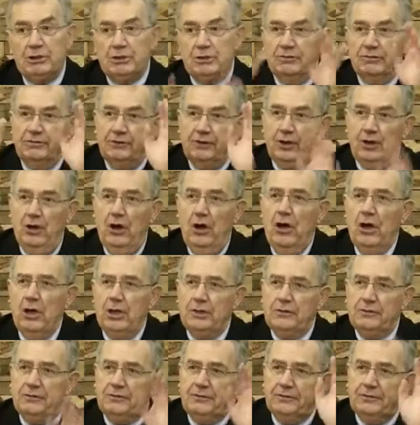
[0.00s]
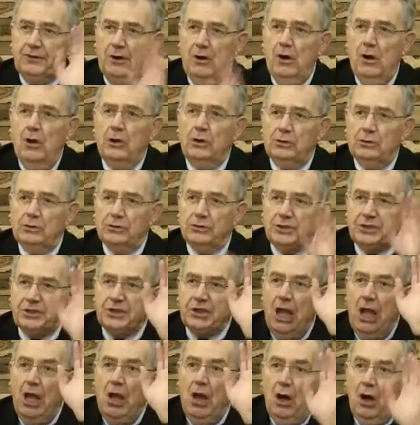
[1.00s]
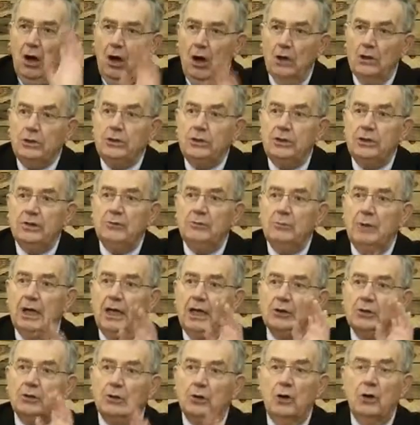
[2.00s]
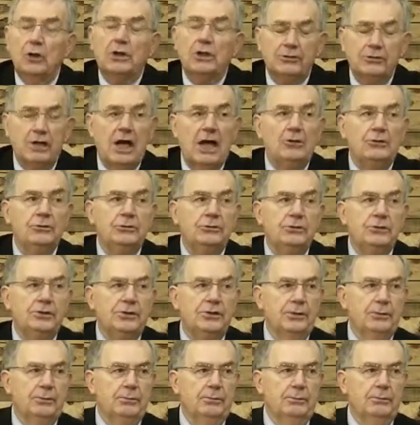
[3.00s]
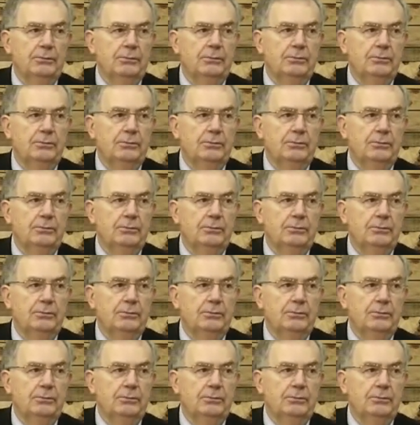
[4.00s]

of God falls on them and all around them.